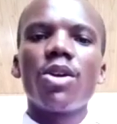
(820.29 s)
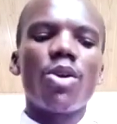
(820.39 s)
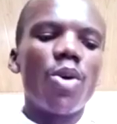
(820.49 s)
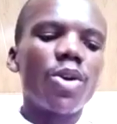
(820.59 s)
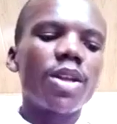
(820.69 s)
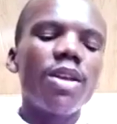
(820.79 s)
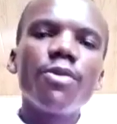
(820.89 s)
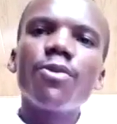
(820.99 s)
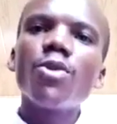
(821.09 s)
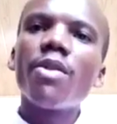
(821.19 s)
Or
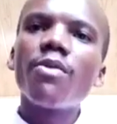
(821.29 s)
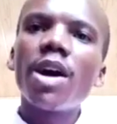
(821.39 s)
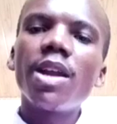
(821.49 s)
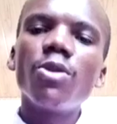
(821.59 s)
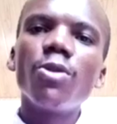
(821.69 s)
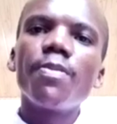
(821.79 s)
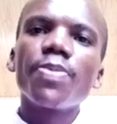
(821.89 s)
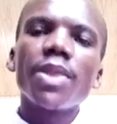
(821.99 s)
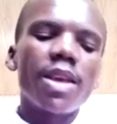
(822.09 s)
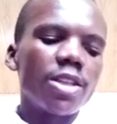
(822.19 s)
if your value
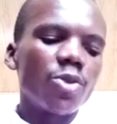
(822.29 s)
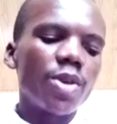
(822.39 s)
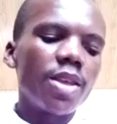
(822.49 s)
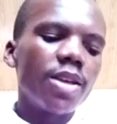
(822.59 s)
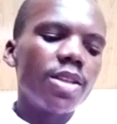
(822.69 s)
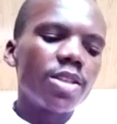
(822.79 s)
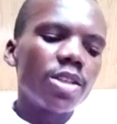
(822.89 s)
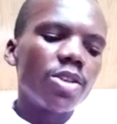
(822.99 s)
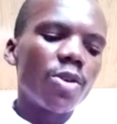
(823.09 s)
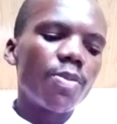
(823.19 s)
is within
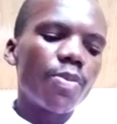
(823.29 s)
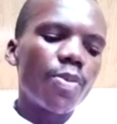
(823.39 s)
0